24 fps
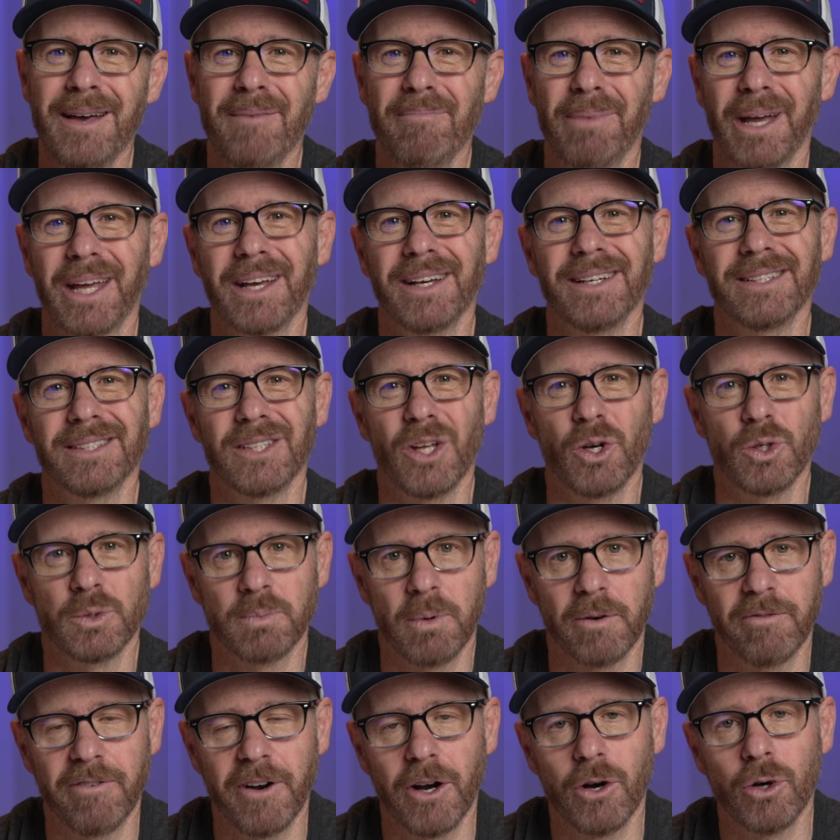because those
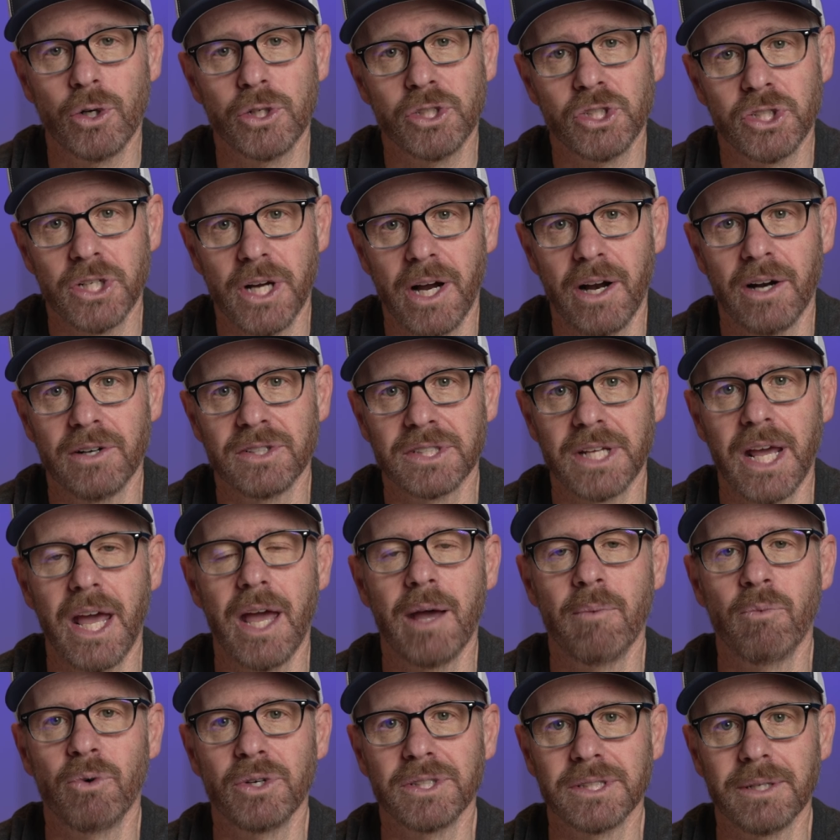preferred shares
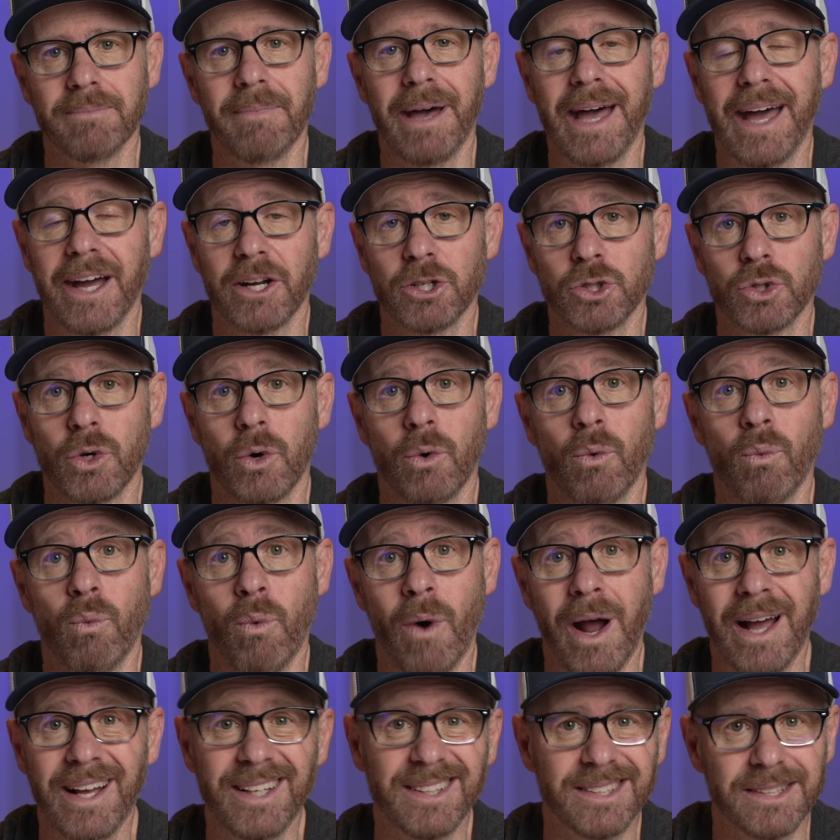came with some extra
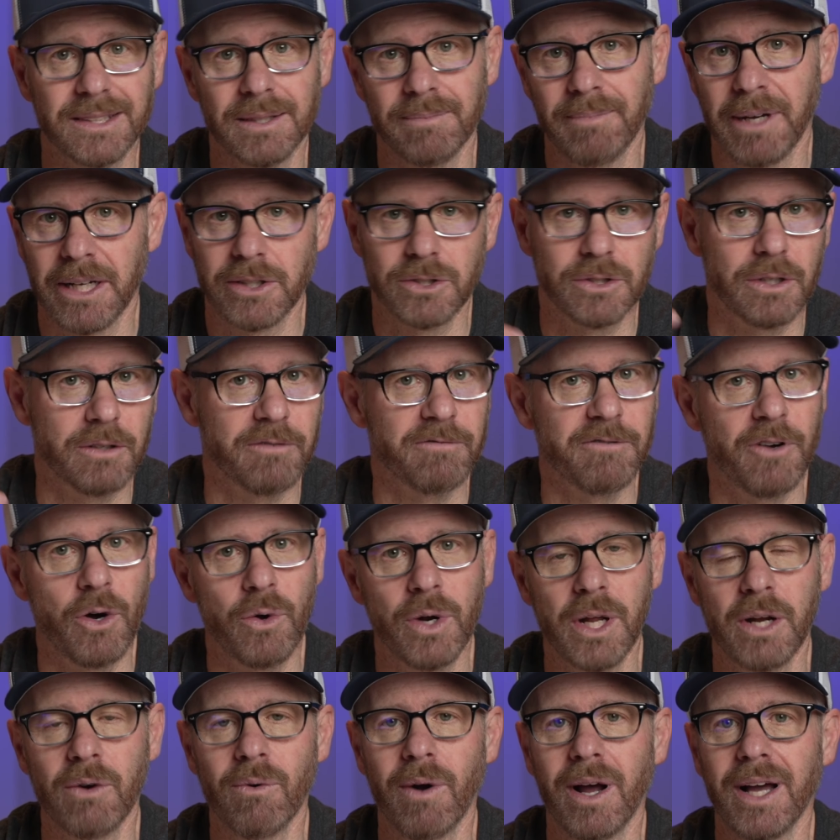rights, some extra
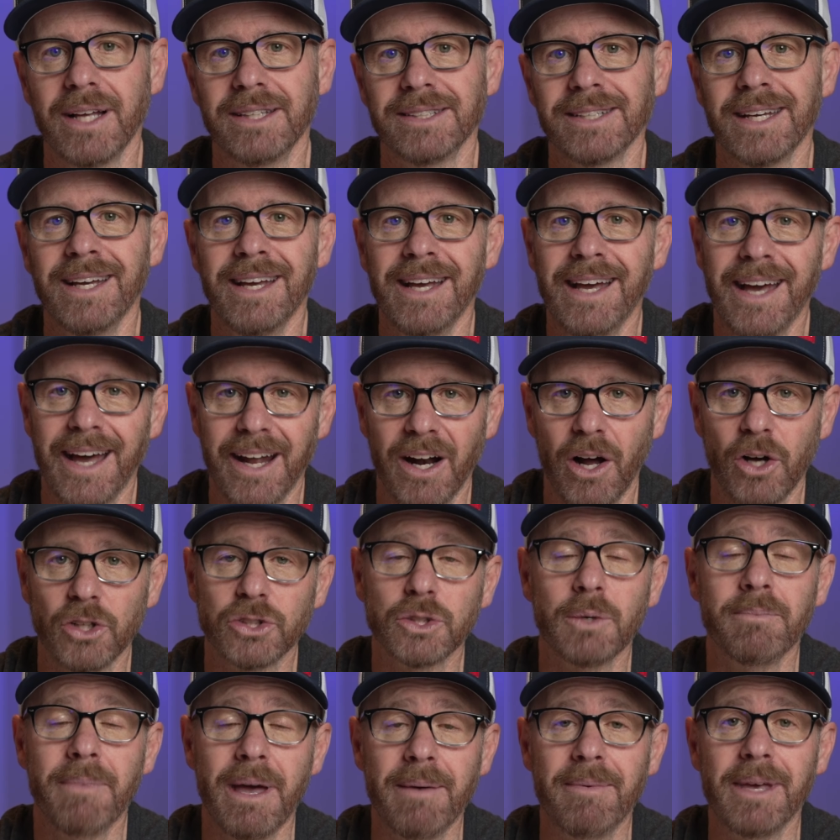voting rights, and
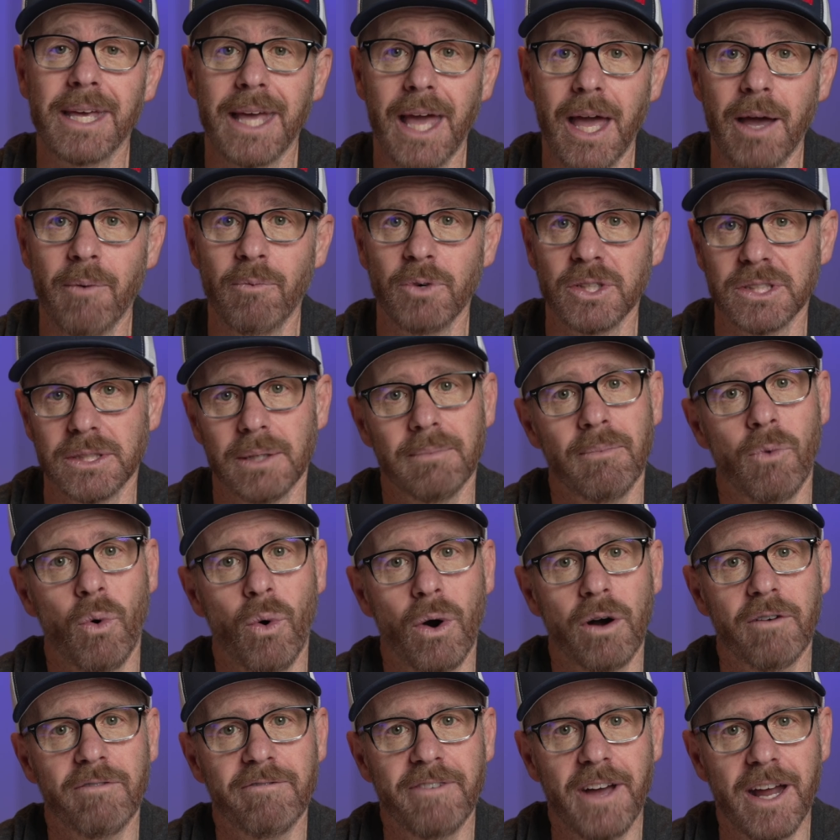also maybe came with some
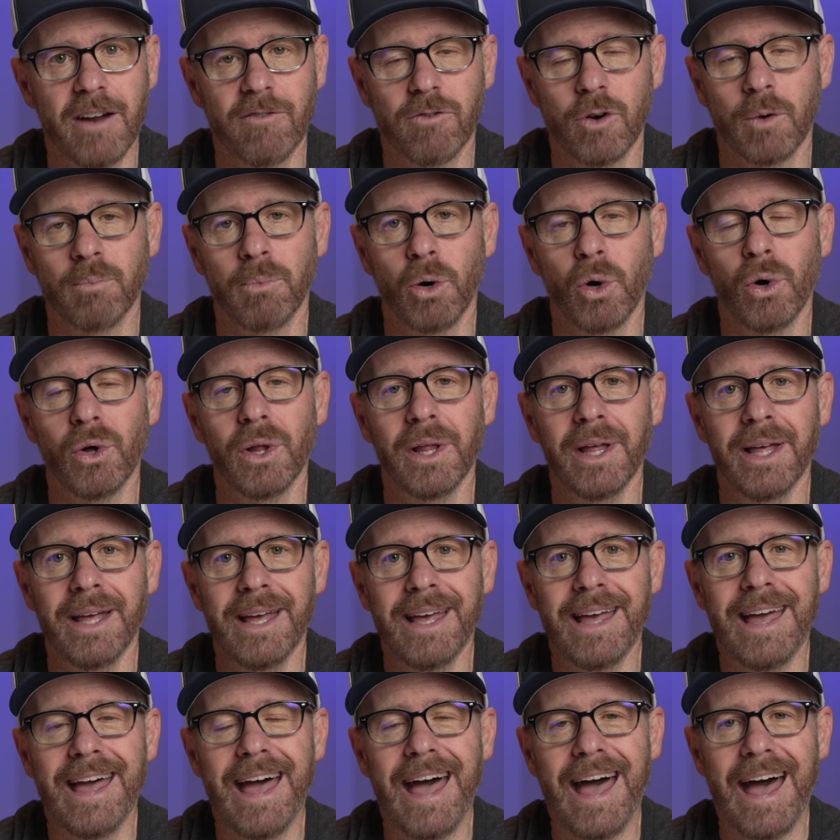more favorable
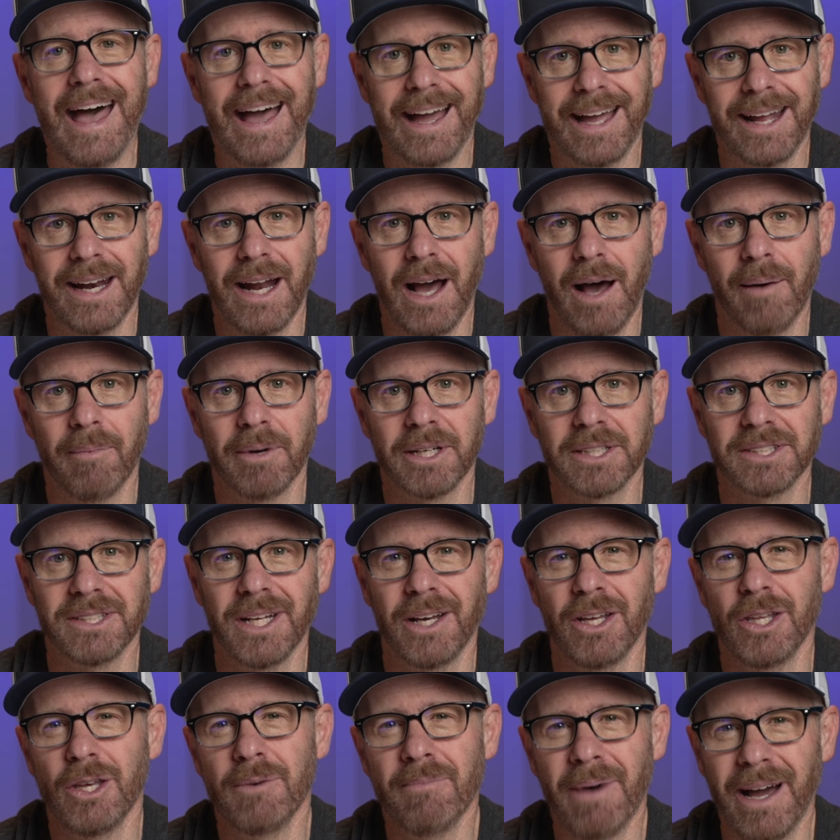economics.
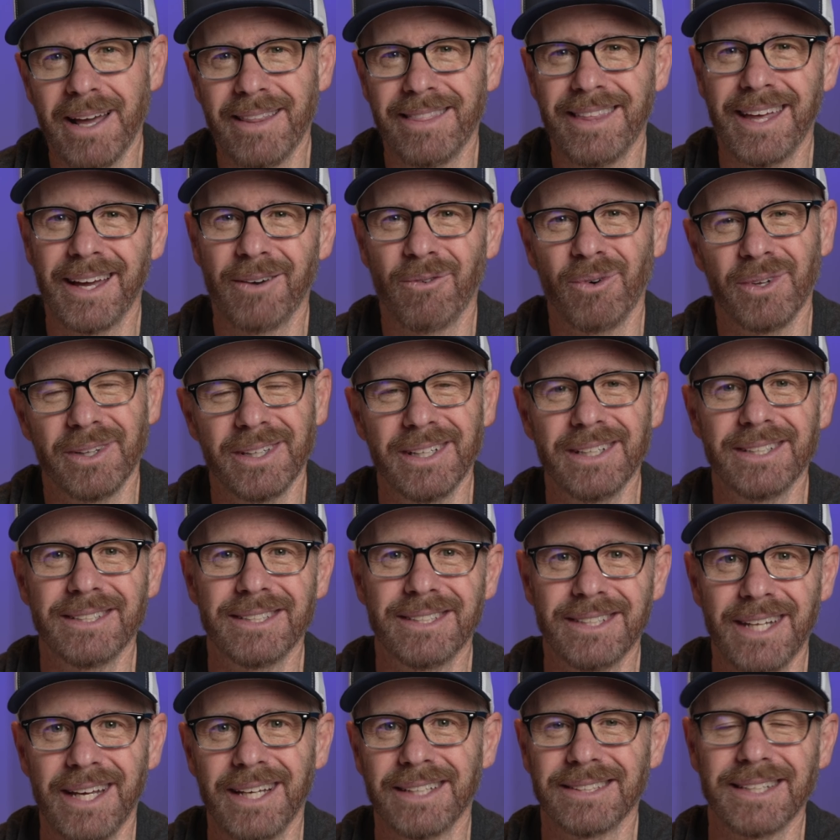Now, you might think, well, this
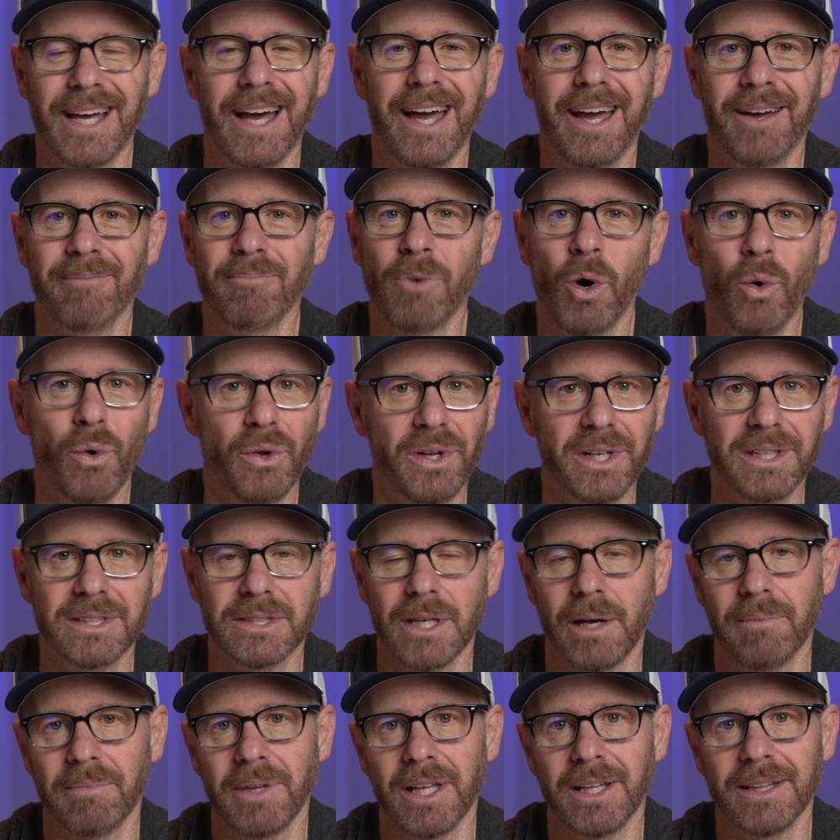stinks. I am holding
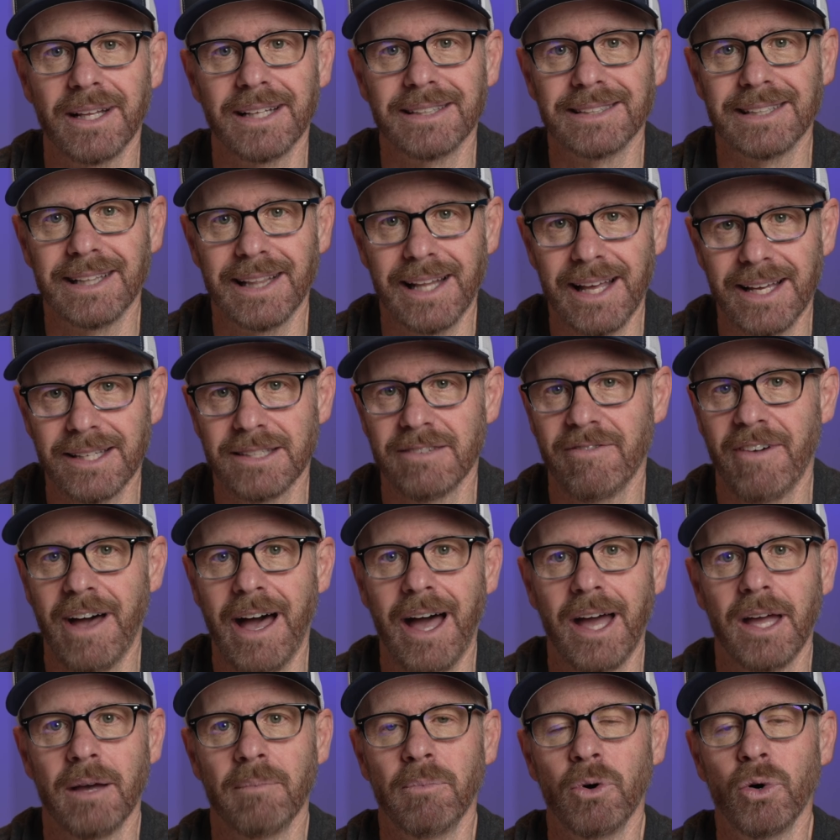something that's less
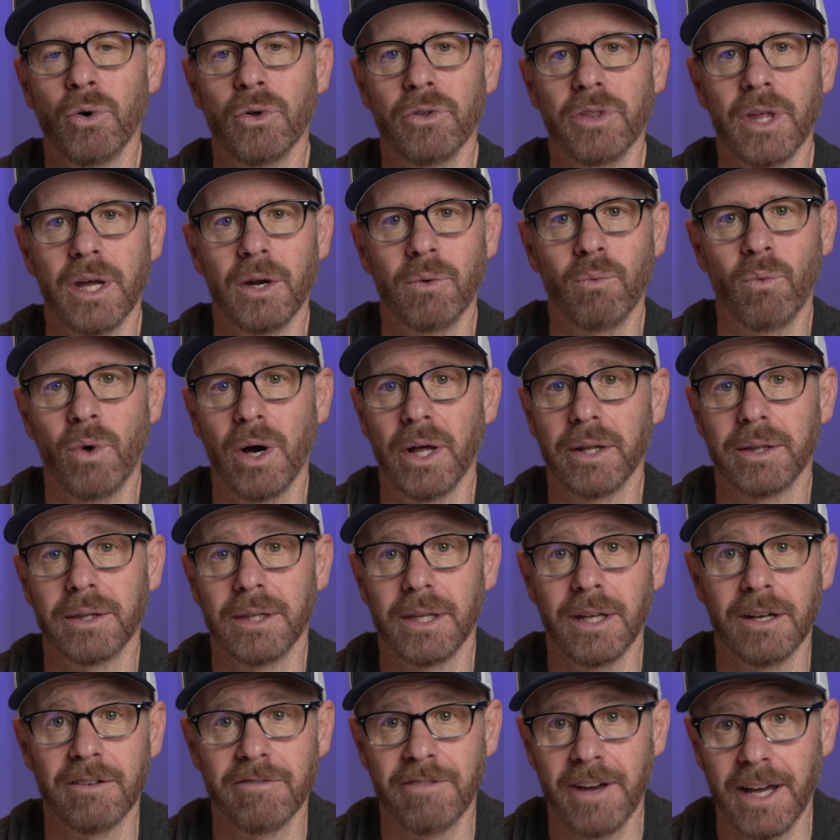valuable than
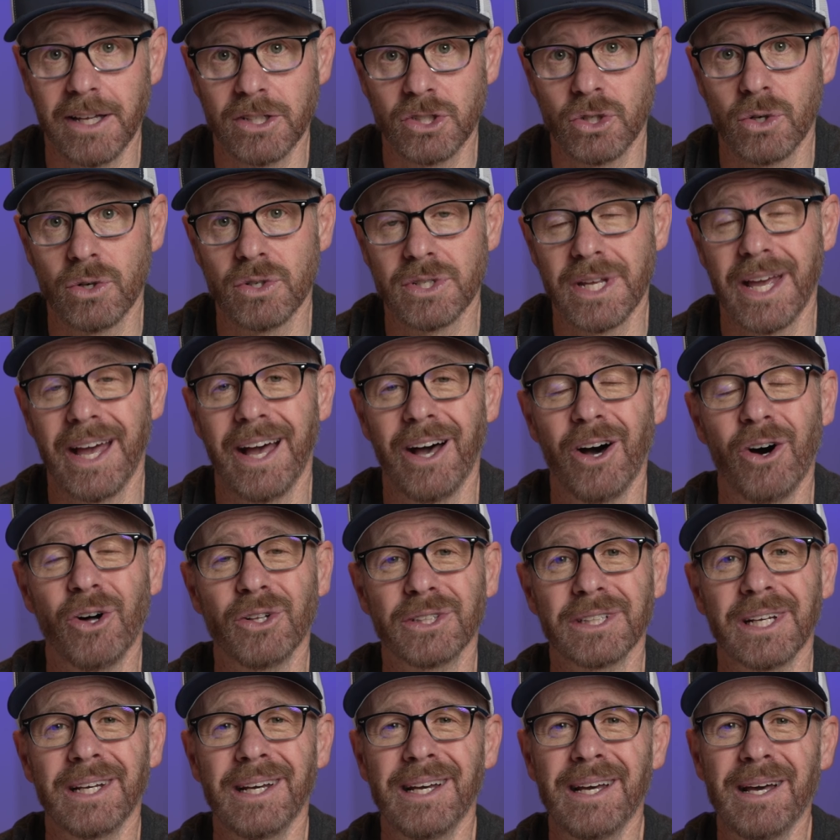what the investors
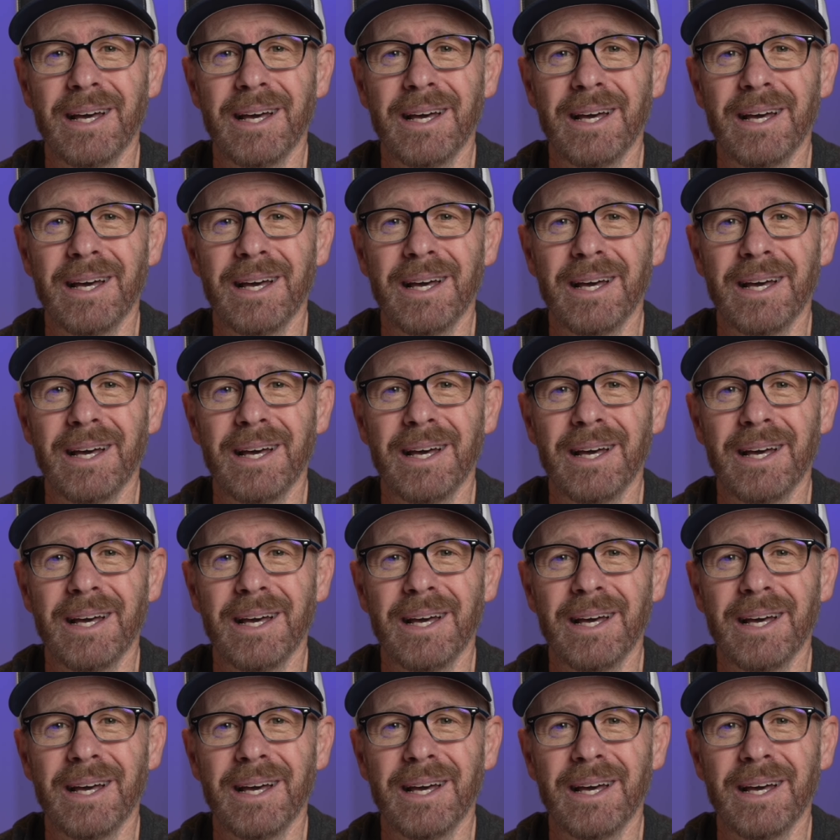held.